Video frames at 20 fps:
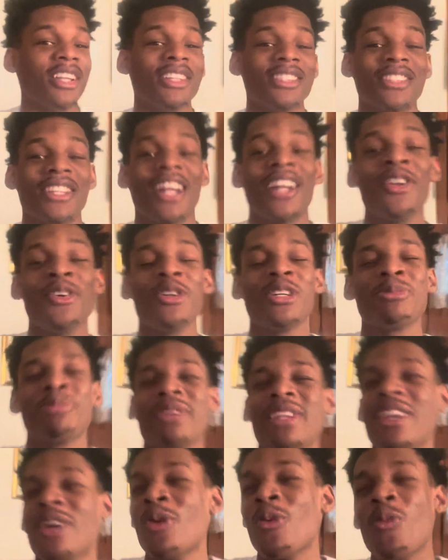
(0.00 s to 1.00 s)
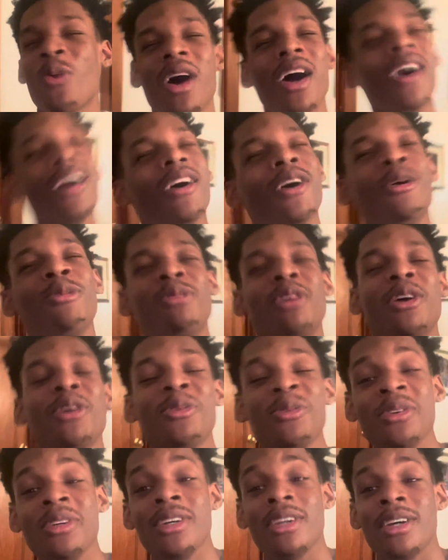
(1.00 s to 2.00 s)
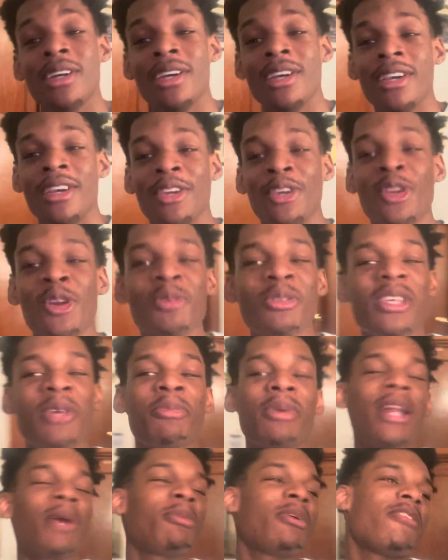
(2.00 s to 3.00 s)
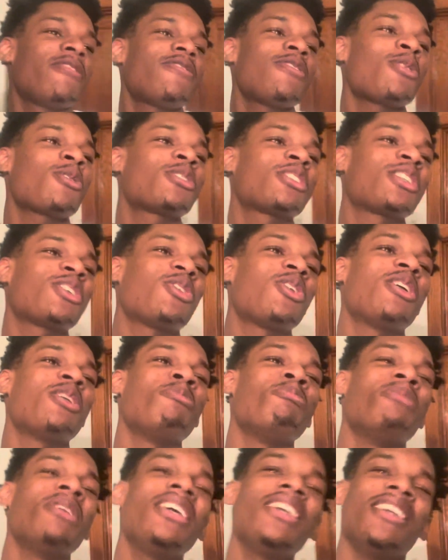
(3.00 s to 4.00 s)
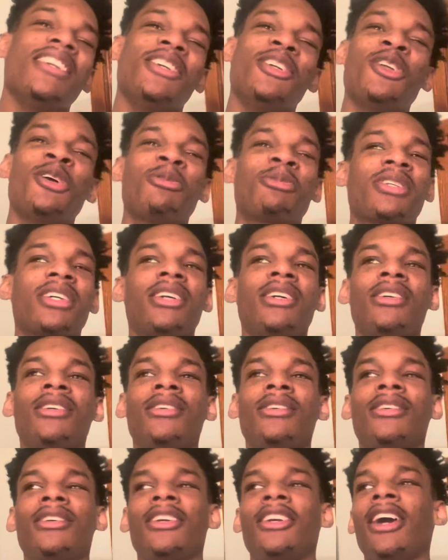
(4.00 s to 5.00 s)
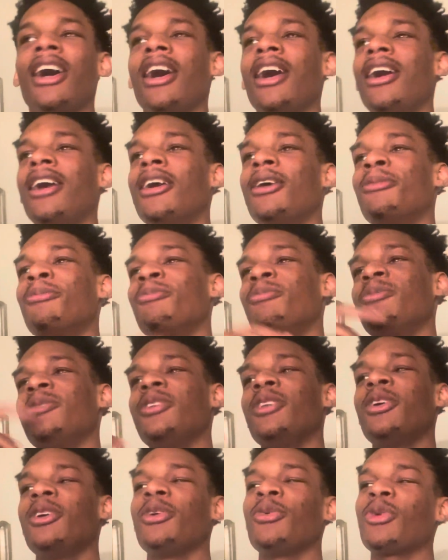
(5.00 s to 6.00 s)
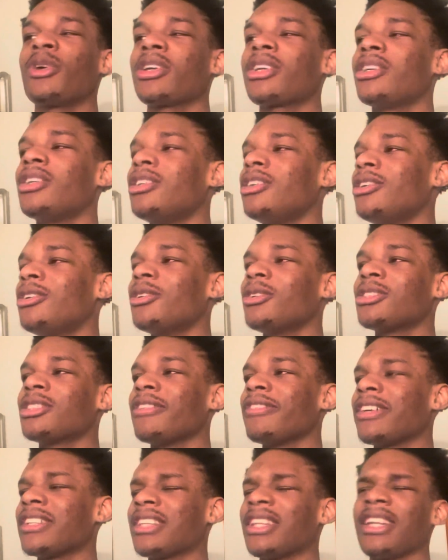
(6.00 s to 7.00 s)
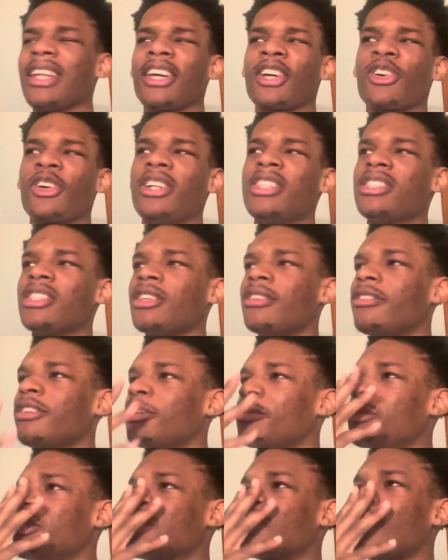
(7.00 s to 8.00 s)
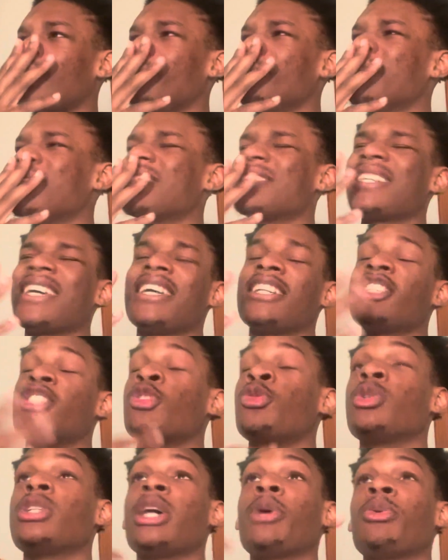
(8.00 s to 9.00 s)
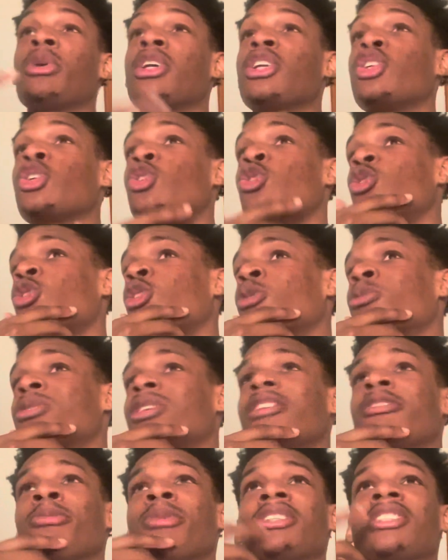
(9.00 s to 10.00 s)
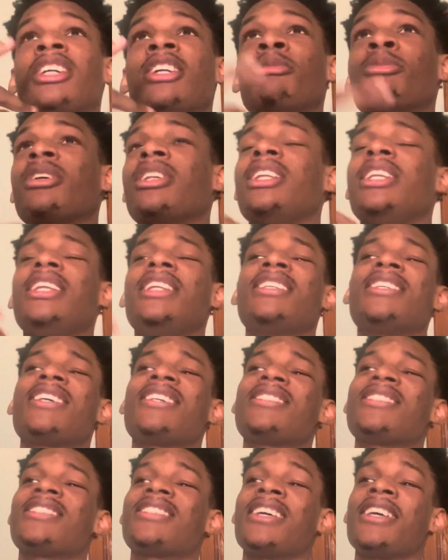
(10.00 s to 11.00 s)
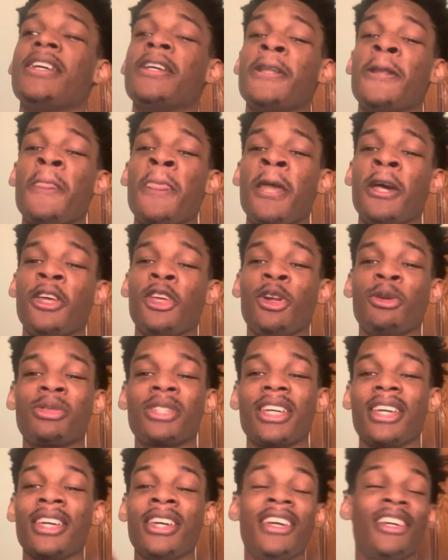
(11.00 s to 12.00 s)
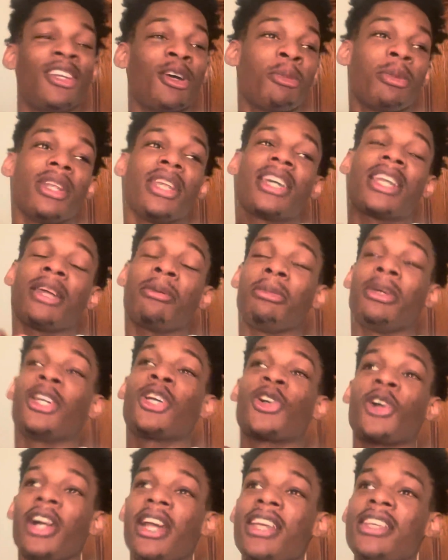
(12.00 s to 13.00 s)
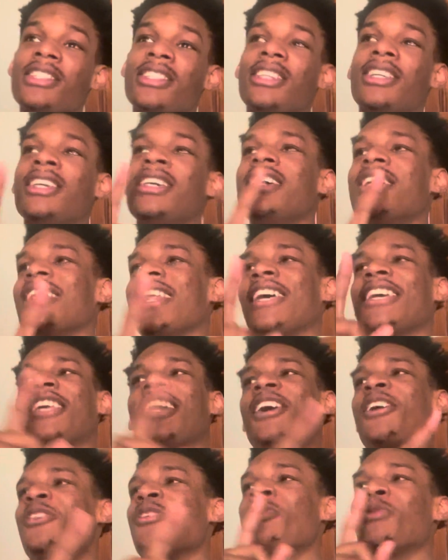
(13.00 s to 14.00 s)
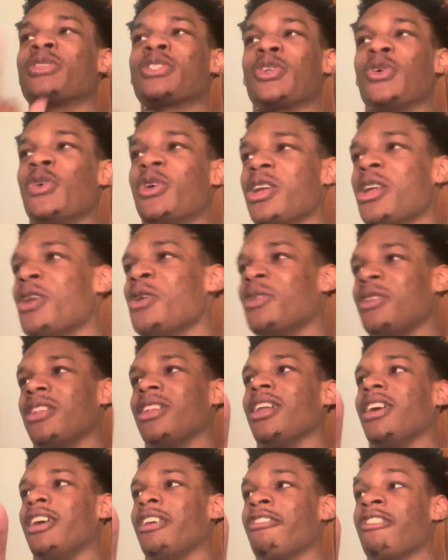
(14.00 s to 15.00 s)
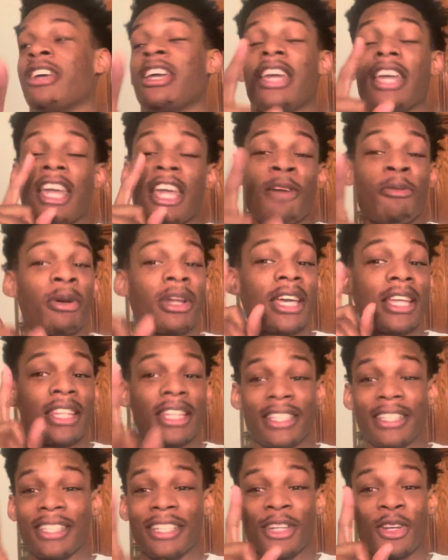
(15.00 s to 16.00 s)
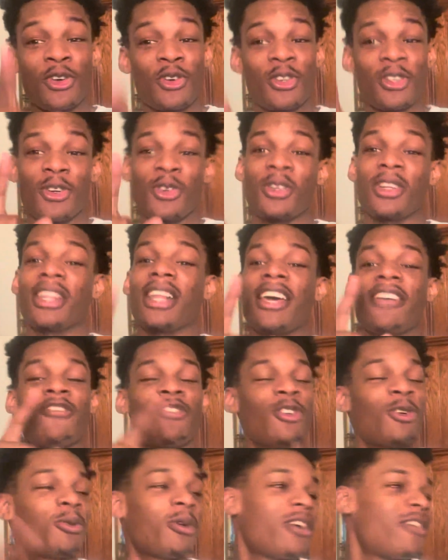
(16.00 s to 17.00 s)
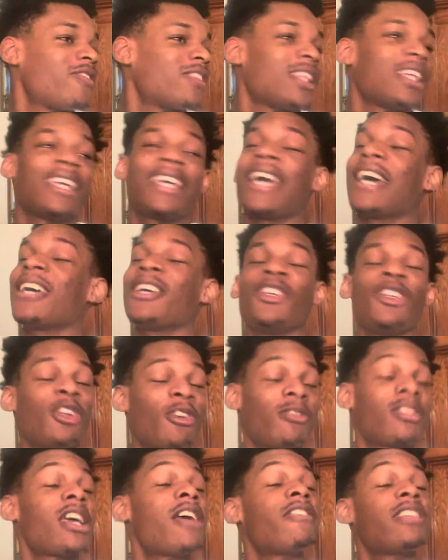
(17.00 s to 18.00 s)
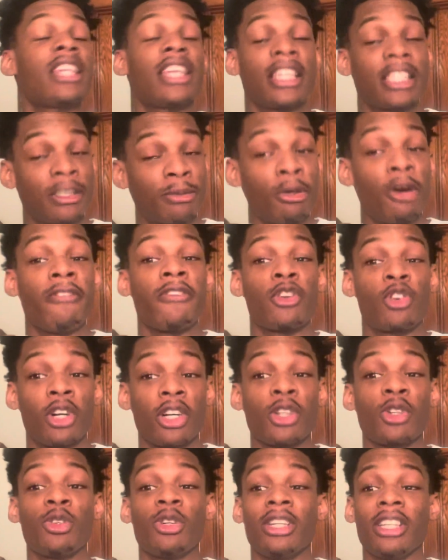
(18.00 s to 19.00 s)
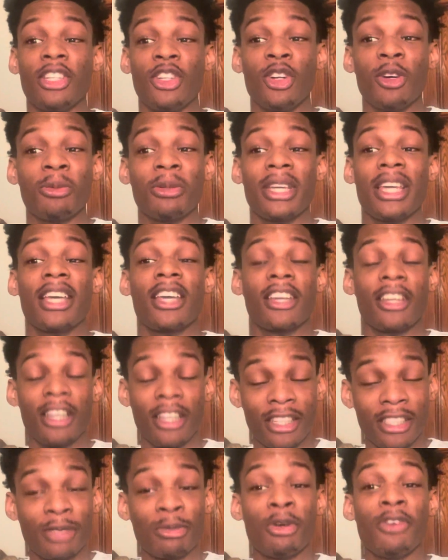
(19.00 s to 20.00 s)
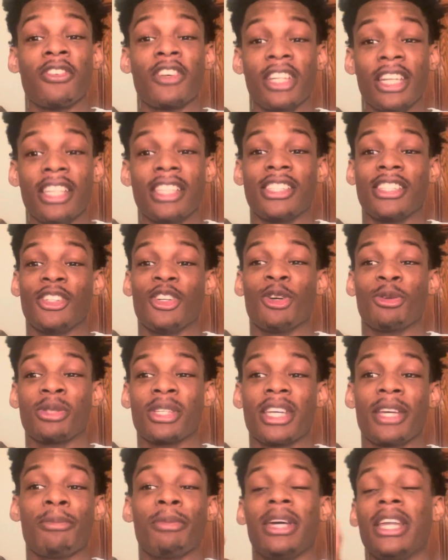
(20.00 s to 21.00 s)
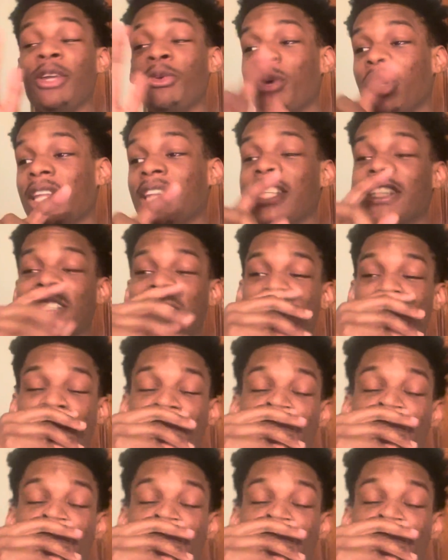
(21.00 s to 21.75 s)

Listen, I know it's been a while, bro. You know what I'm saying? But I've been focusing on me, you know what I'm saying? You know, and working, you know, stuff like that, like crazy, you feel me? So I've been deciding to what I want to do, you know what I'm saying, for my channel. But needless to say, you know what I'm saying? Don't be looking at me crazy like y'all don't know what's going on in life. Everybody got their shit going on in life, you know, everything got, you know, everything smooth and critical, you know, and smooth condition, you know what I'm saying? But anyway, listen.